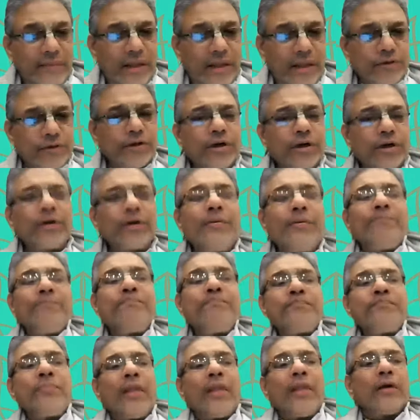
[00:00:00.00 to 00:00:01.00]
So,
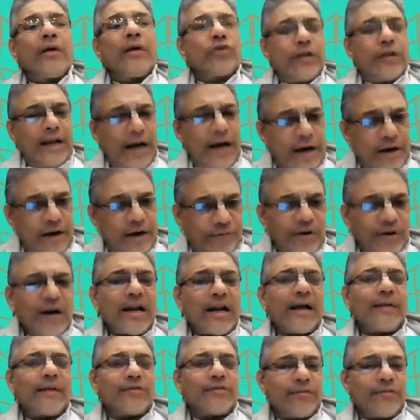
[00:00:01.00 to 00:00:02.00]
so there are
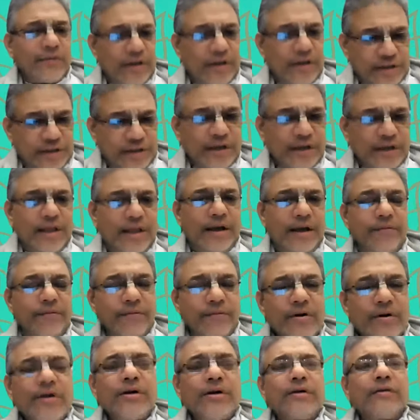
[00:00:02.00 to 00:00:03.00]
different types of Narsingadev.
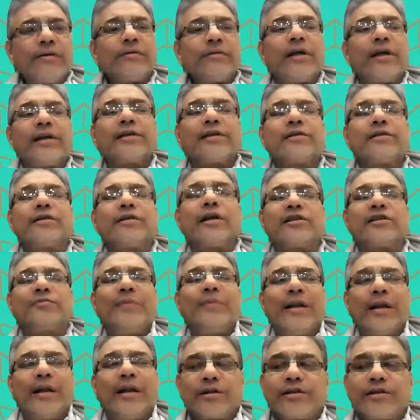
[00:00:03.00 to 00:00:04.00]
There is
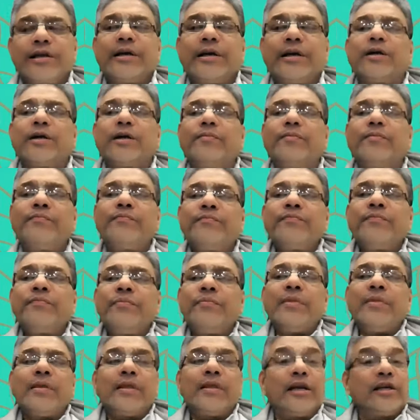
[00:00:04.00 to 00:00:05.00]
Lakshmi Narsinga,
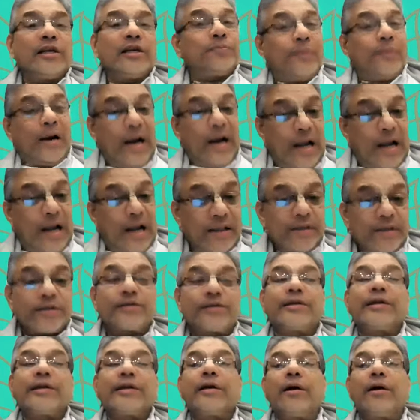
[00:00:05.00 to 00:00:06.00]
there is Pralad
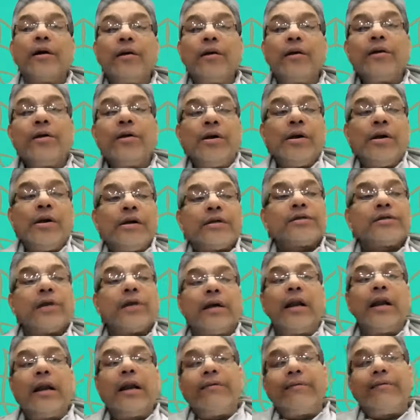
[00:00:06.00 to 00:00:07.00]
Narsinga,
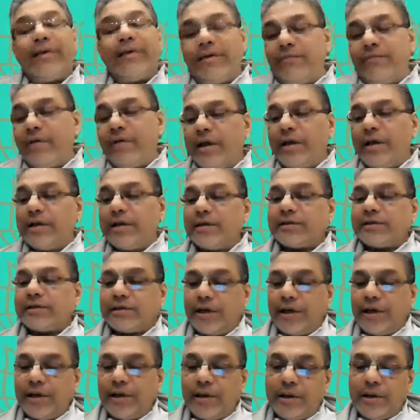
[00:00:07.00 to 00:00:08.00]
generally when we
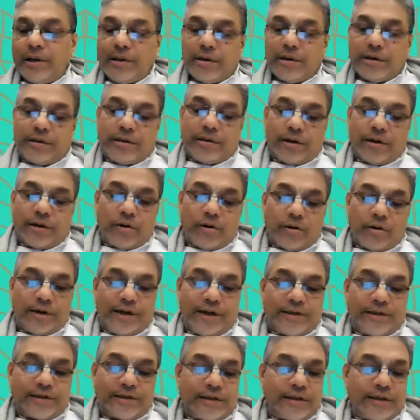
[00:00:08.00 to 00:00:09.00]
sing the
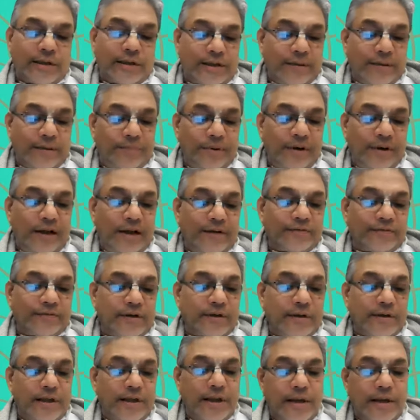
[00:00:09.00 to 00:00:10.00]
glories in the temple
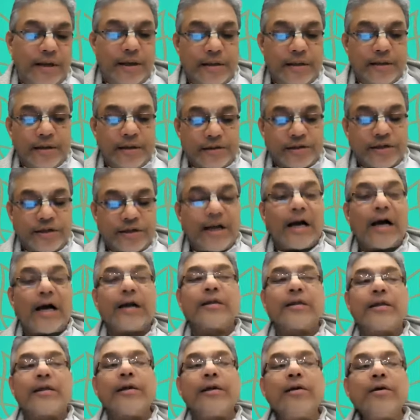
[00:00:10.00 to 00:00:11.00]
after the Narsingha
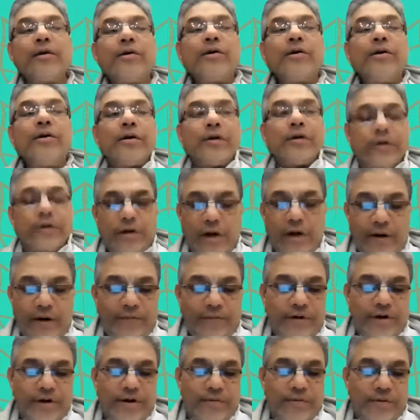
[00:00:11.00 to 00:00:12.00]
Arti, a lot
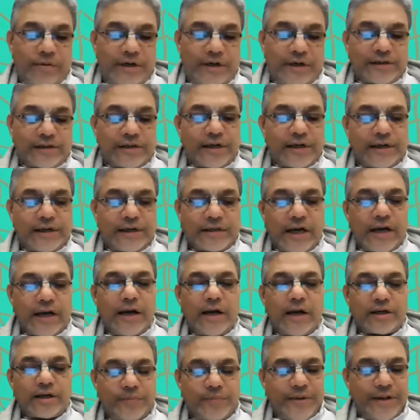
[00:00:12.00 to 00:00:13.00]
of the devotees say Jai
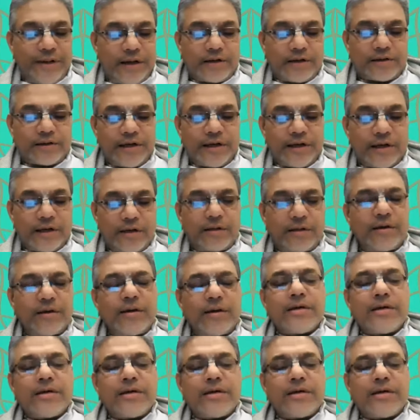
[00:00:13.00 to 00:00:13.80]
Lakshmi Narsingha.